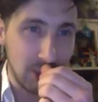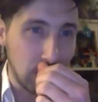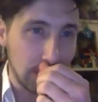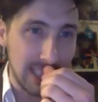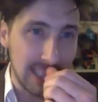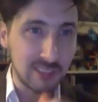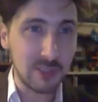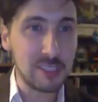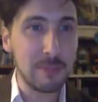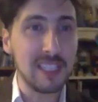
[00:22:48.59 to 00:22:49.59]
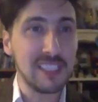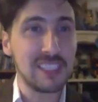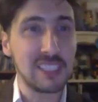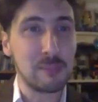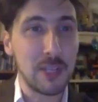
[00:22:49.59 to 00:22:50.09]
old like christmas
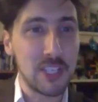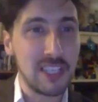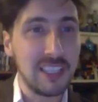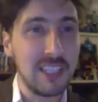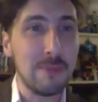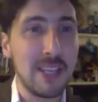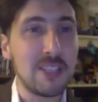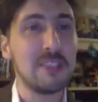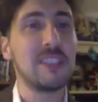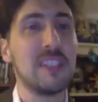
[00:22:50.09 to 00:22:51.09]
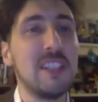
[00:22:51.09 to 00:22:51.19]
the special animations